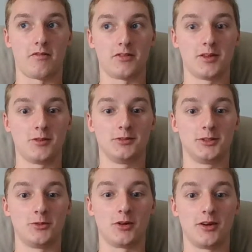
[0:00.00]
For those
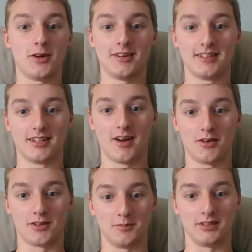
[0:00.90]
who are not
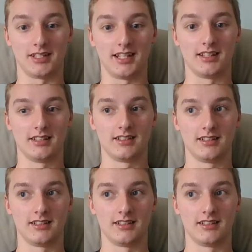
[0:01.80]
audibly